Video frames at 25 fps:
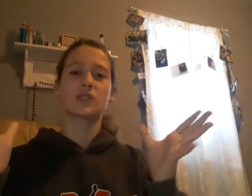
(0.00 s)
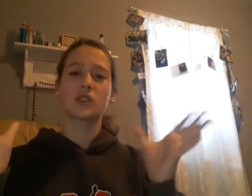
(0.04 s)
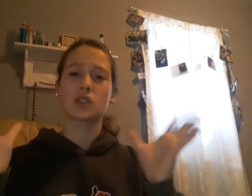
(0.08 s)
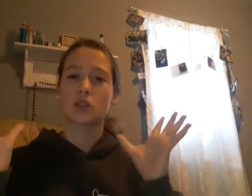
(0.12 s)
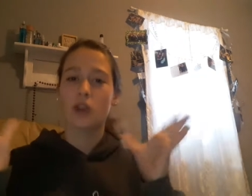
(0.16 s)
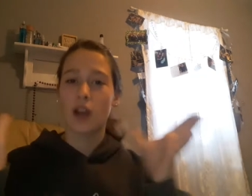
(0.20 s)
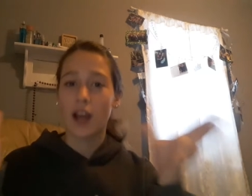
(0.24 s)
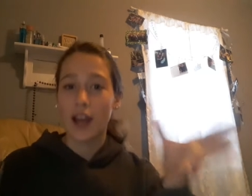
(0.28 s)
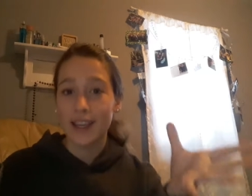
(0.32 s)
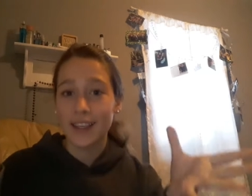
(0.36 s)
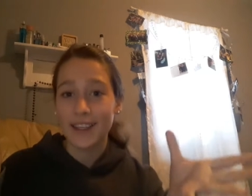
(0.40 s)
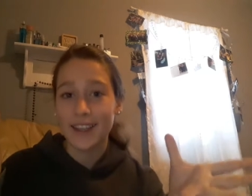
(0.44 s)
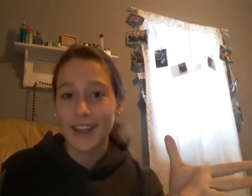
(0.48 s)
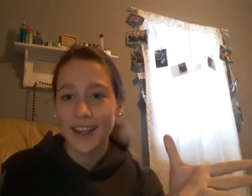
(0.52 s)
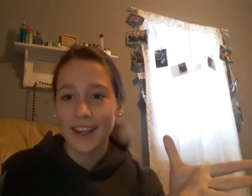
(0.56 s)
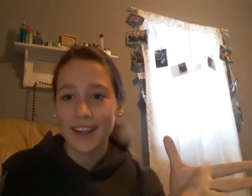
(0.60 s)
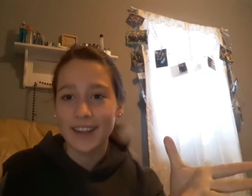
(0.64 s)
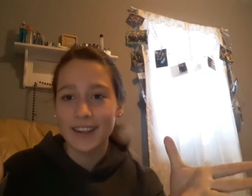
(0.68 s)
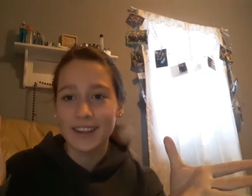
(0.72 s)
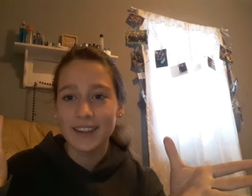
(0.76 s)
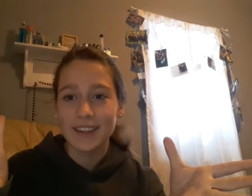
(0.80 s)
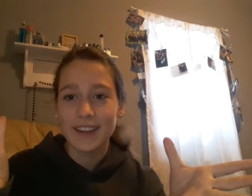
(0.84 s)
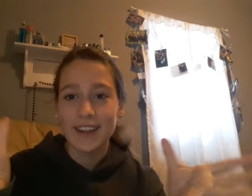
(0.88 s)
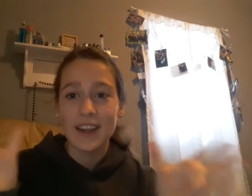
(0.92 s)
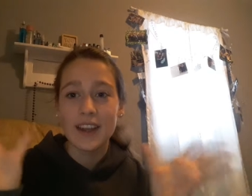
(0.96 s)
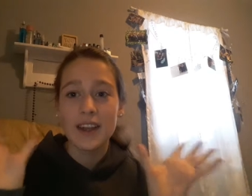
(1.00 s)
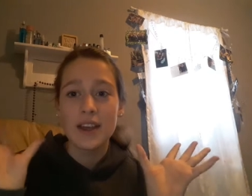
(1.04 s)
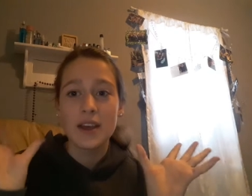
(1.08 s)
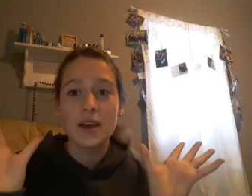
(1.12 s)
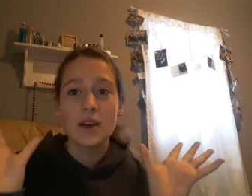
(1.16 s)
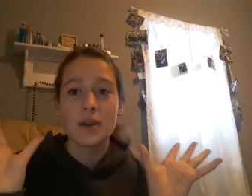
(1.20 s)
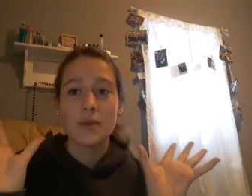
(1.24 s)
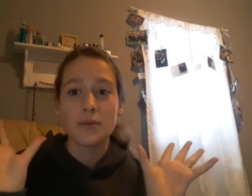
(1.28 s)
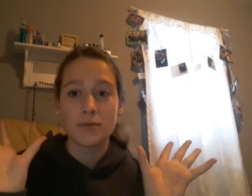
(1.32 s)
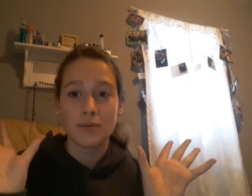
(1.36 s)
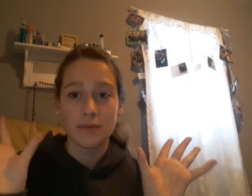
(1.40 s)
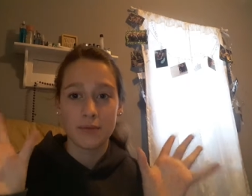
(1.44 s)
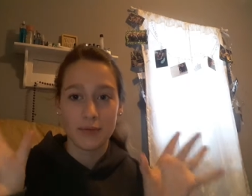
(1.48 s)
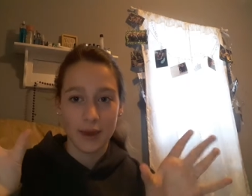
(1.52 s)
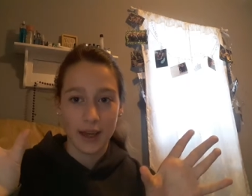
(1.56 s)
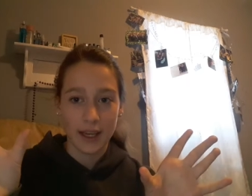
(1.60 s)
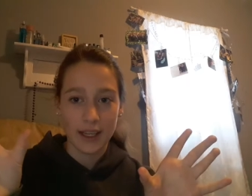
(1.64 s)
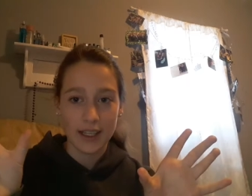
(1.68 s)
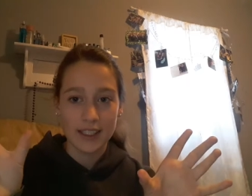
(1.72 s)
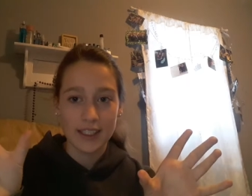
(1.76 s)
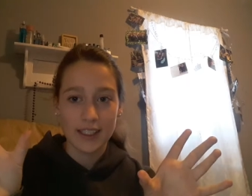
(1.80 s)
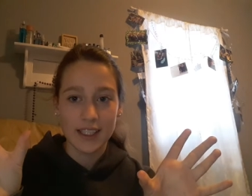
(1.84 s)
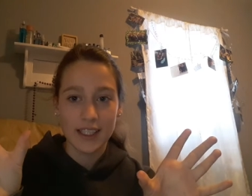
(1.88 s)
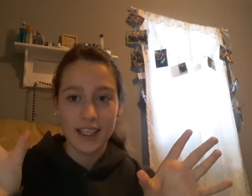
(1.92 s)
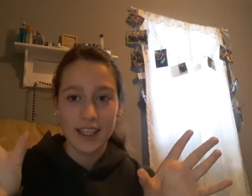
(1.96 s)
trying
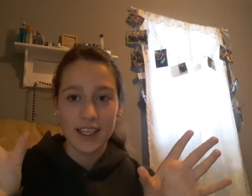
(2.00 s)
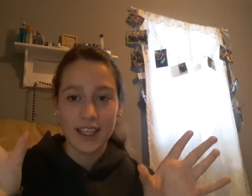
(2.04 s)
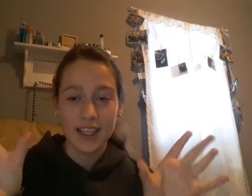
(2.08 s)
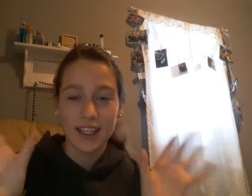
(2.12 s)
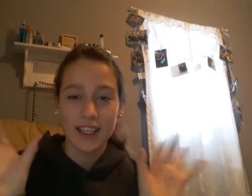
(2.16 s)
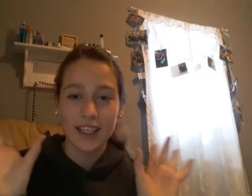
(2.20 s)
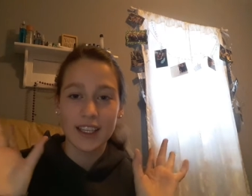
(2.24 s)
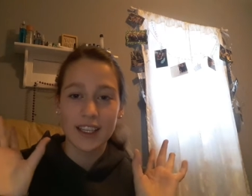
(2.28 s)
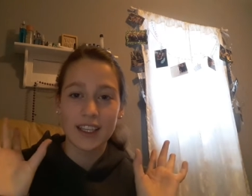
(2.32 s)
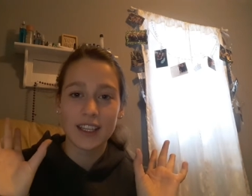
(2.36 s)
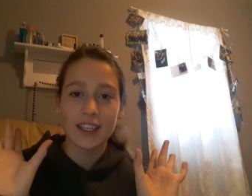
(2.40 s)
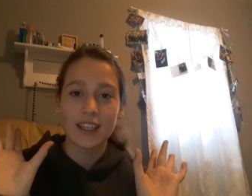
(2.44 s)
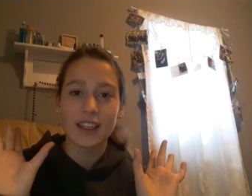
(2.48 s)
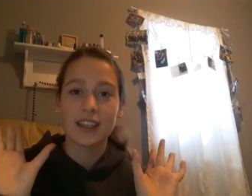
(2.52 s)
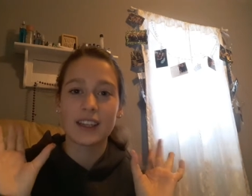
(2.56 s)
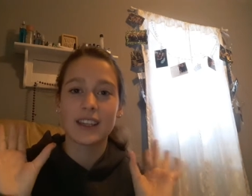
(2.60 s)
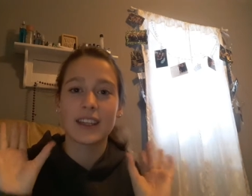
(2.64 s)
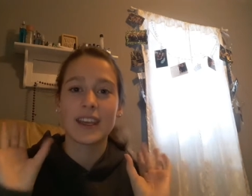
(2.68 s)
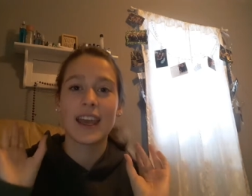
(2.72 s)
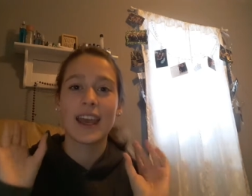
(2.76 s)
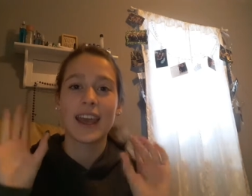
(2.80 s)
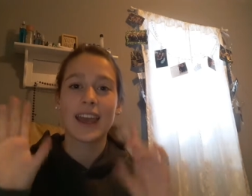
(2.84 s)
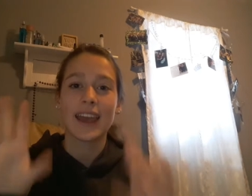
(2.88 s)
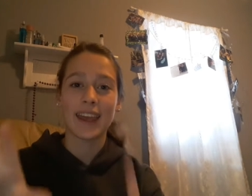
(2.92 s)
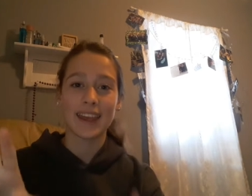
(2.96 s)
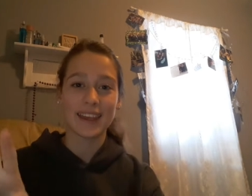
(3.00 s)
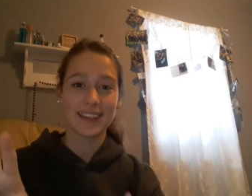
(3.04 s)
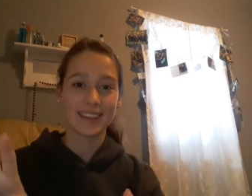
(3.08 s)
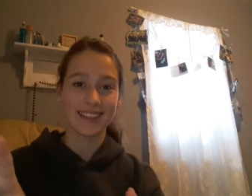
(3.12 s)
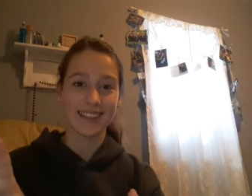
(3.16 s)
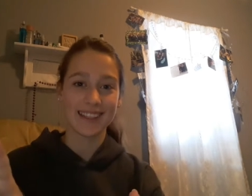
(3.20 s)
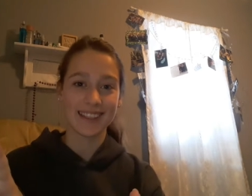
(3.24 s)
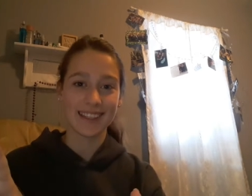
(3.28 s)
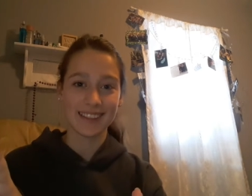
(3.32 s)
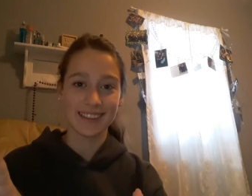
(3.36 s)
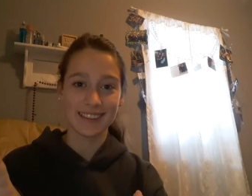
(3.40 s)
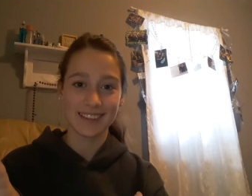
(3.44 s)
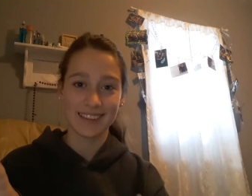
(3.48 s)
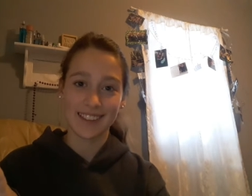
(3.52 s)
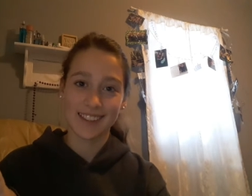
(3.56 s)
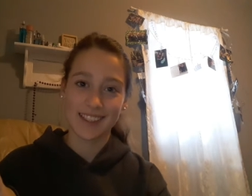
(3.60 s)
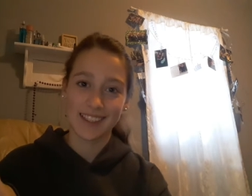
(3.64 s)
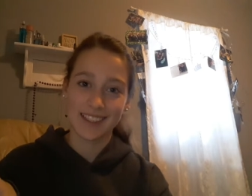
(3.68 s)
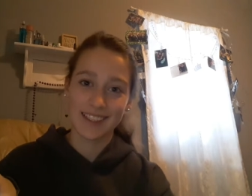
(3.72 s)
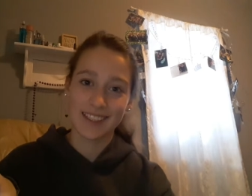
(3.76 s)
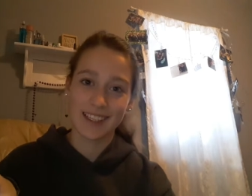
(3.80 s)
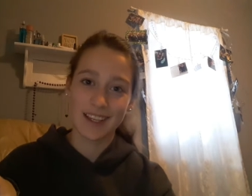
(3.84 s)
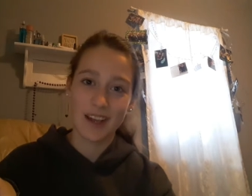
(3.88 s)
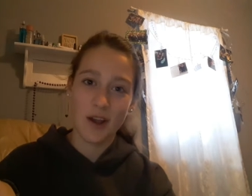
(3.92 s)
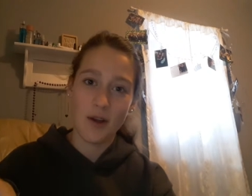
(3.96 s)
Mexican
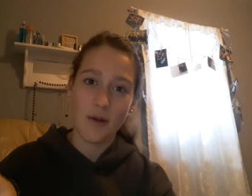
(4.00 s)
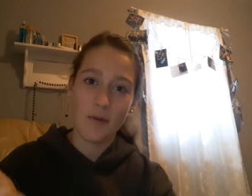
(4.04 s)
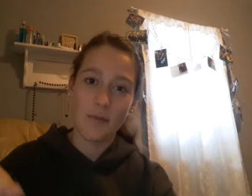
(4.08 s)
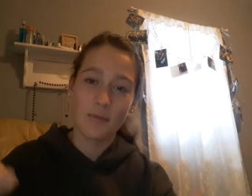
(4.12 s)
candies.